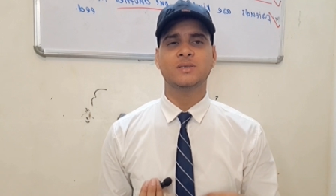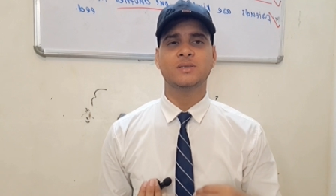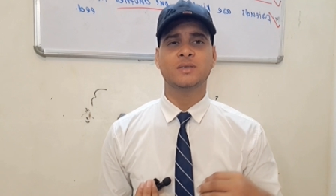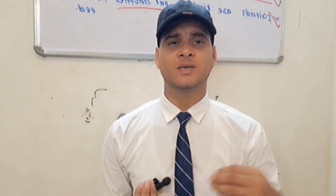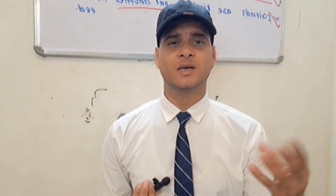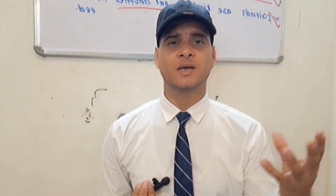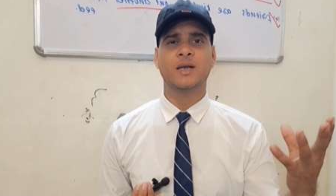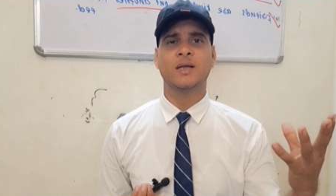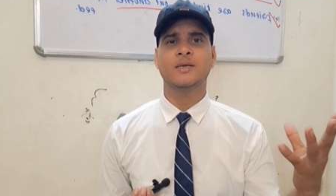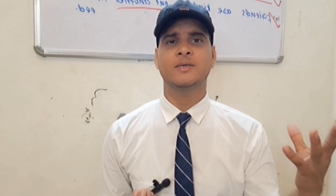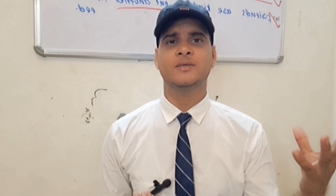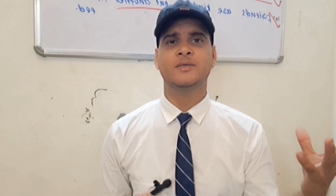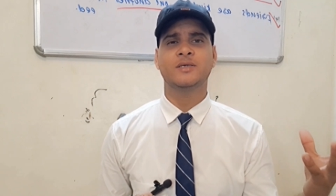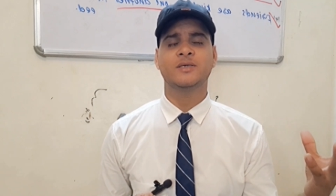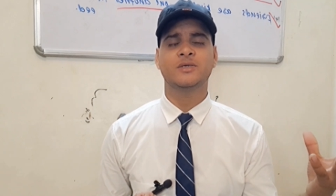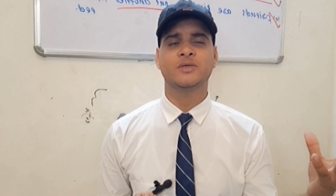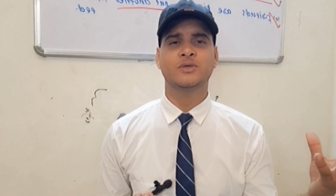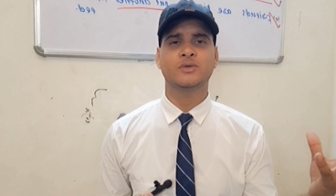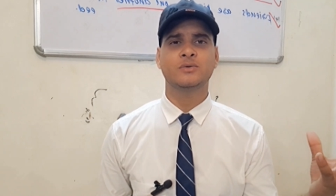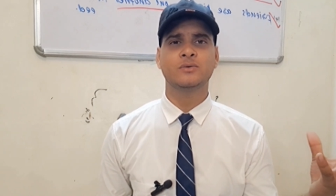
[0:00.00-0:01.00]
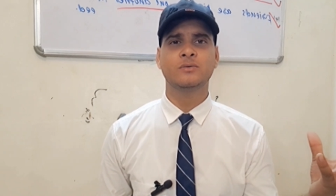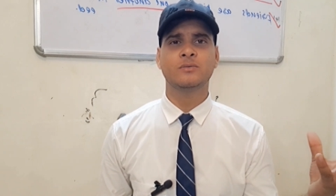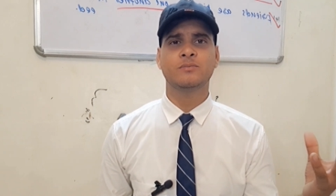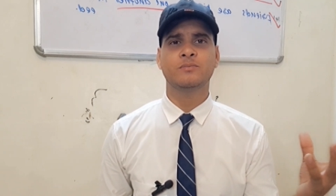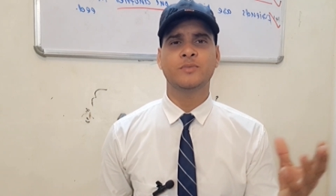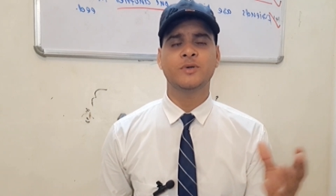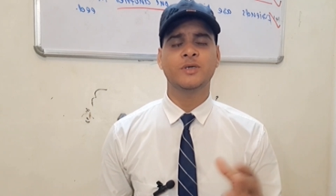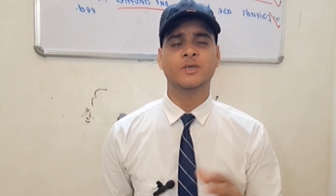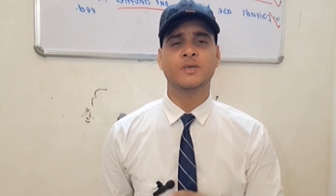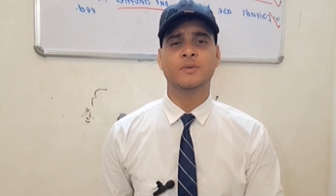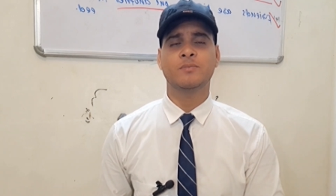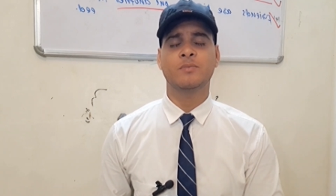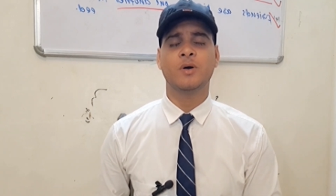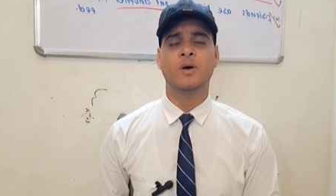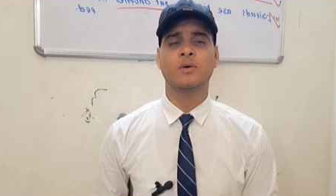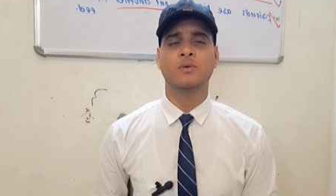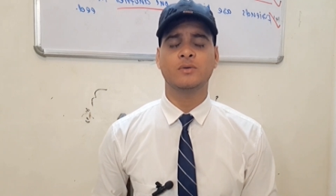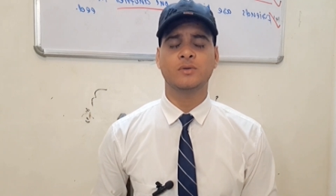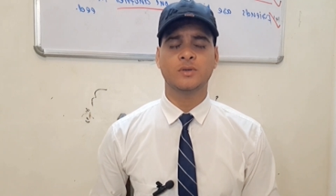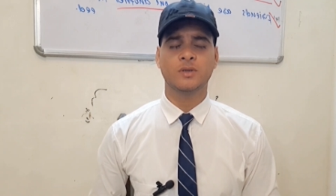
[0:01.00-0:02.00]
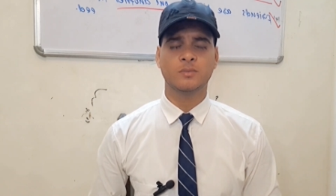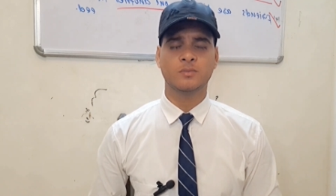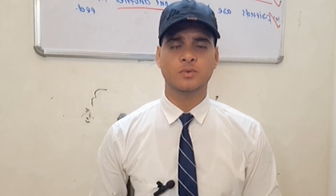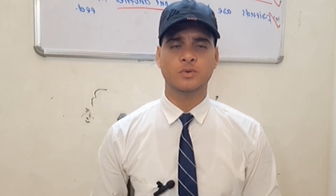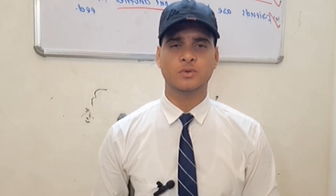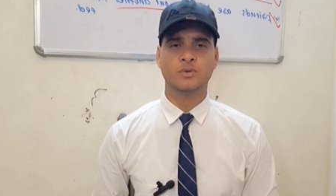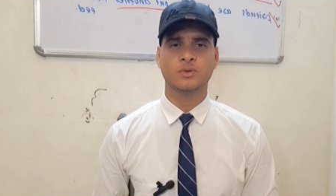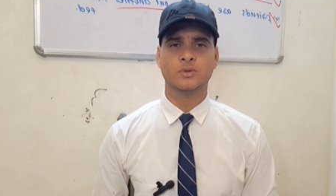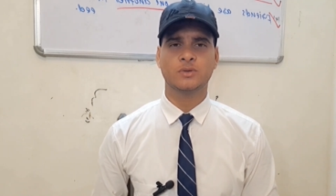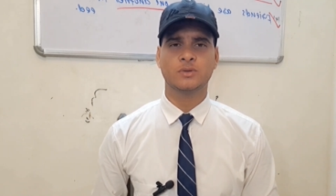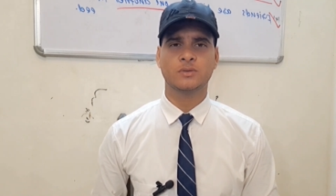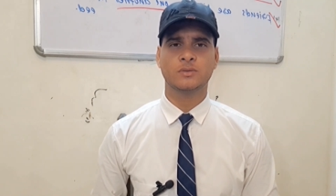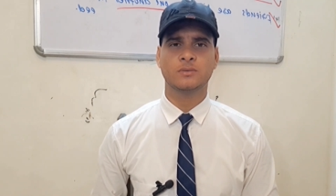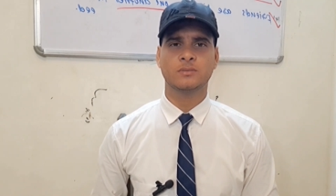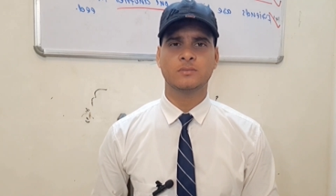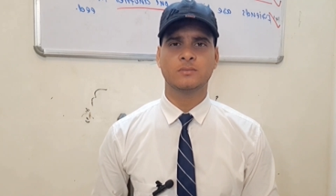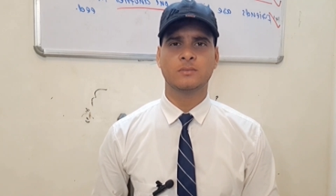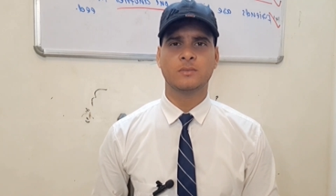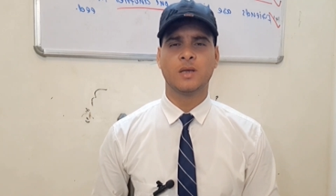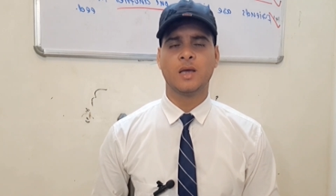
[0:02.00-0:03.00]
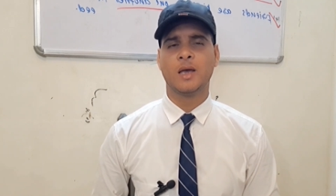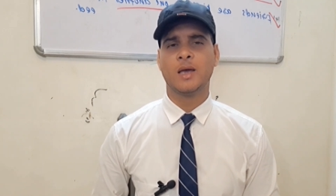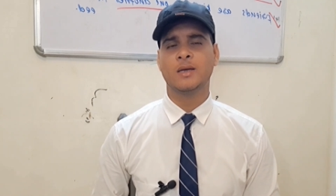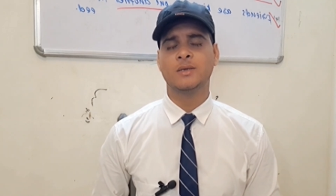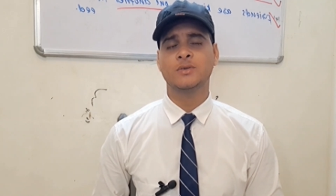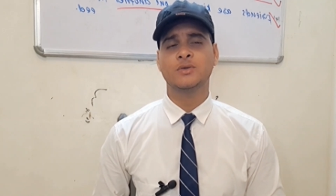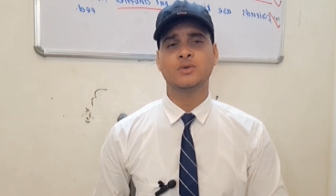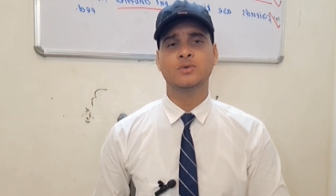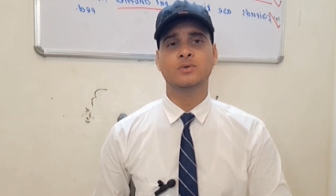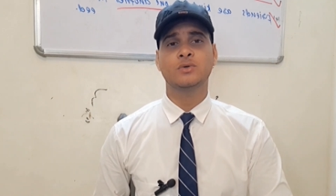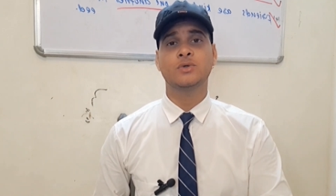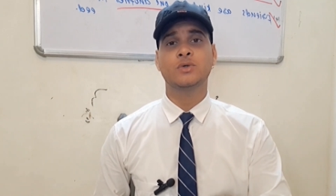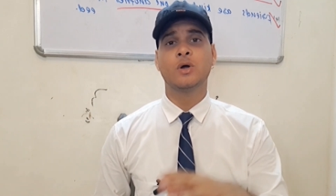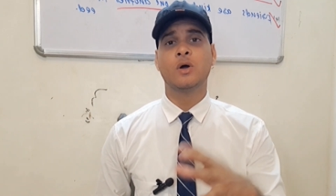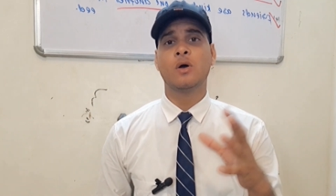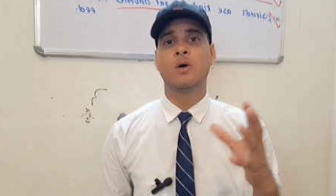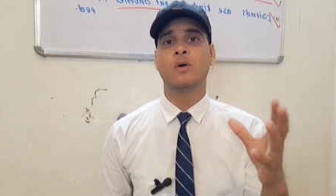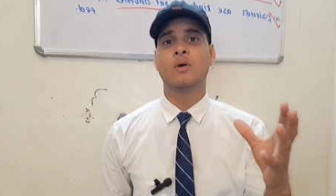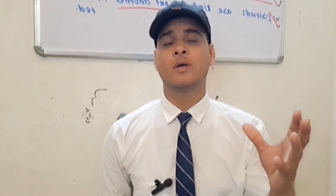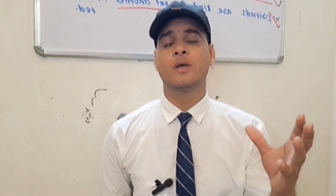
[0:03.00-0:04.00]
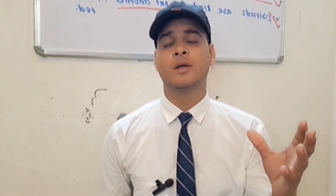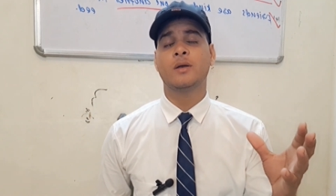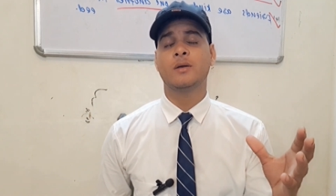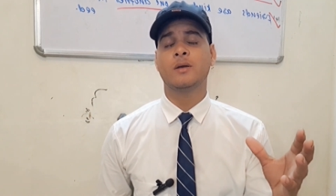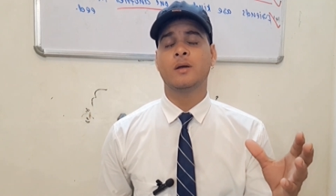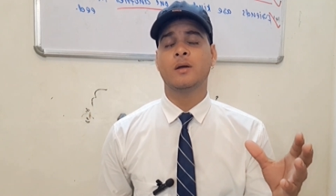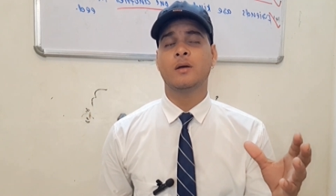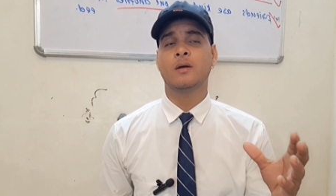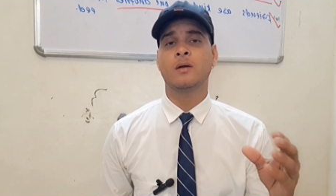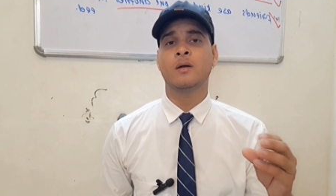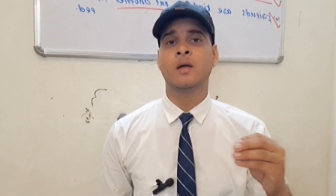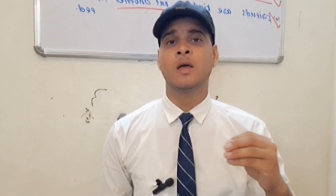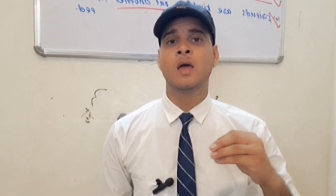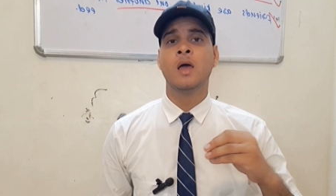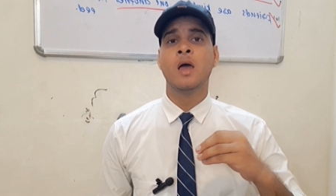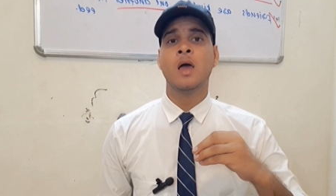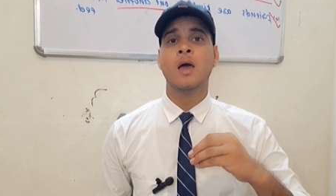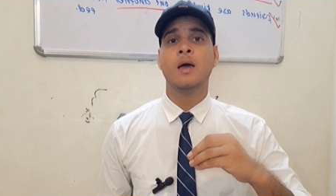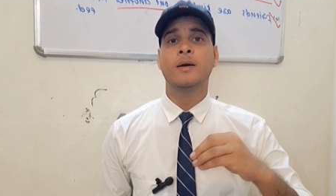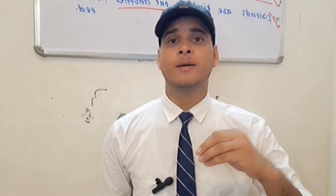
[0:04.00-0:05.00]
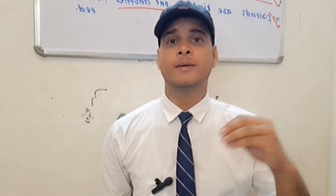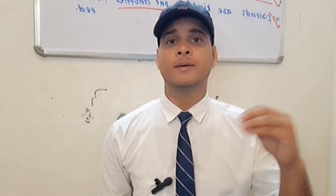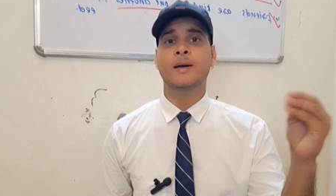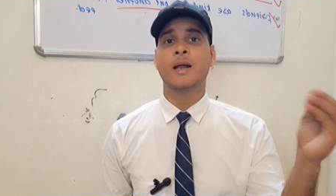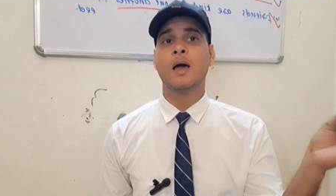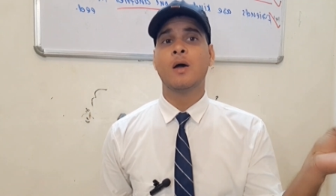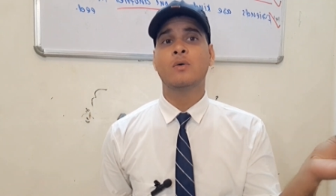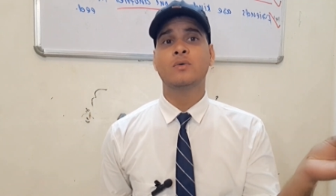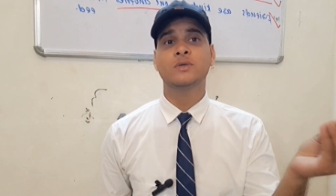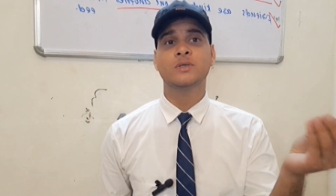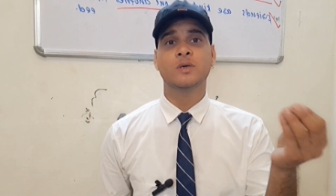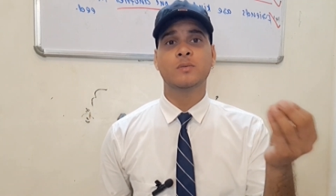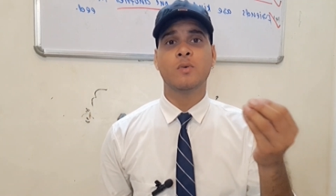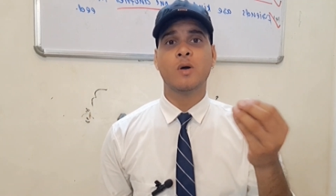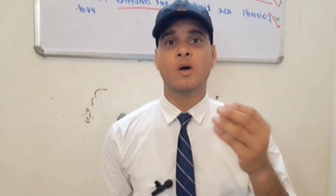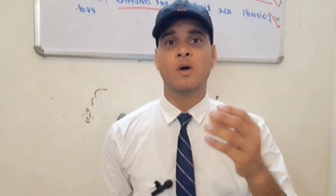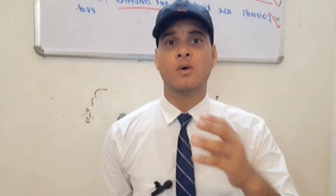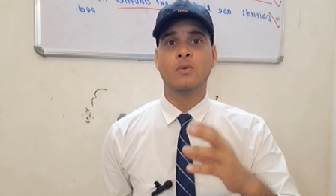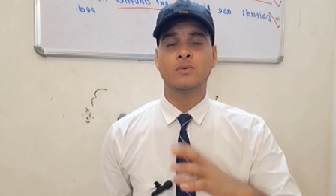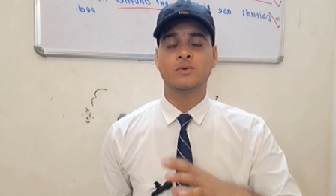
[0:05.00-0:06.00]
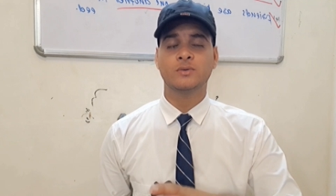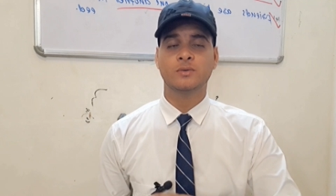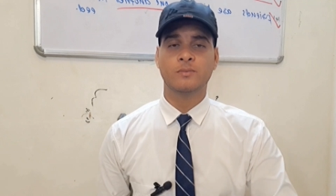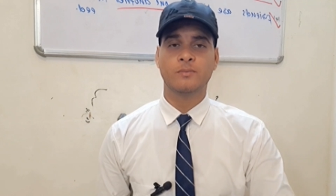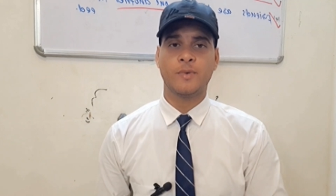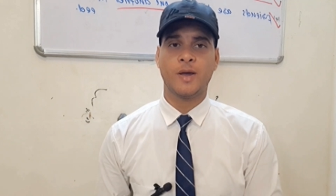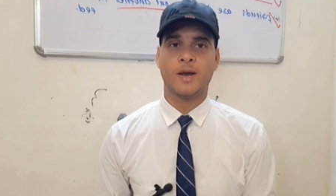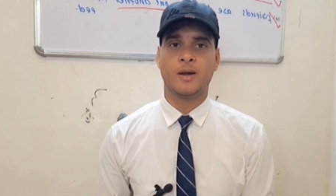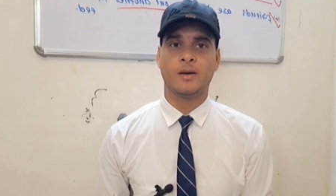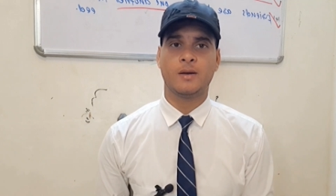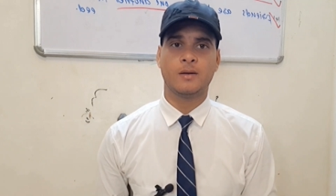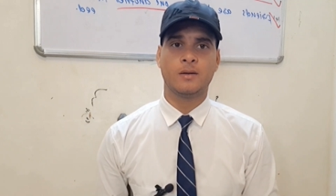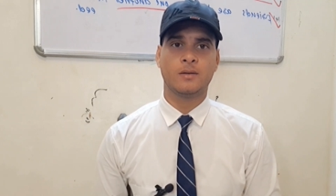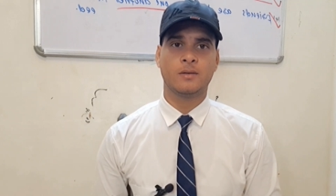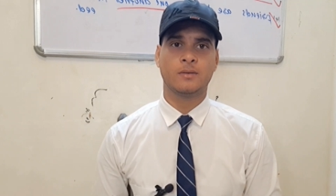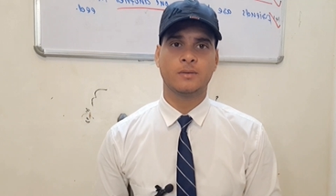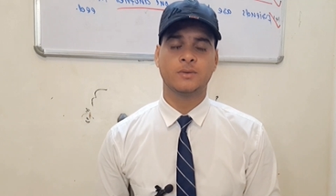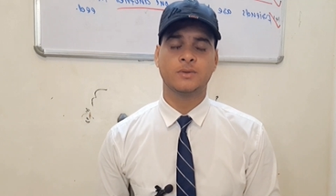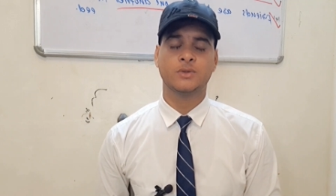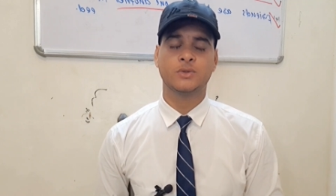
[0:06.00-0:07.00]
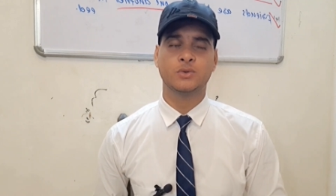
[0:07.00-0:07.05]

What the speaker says: is related to beat about the bush, and to talk in a roundabout manner.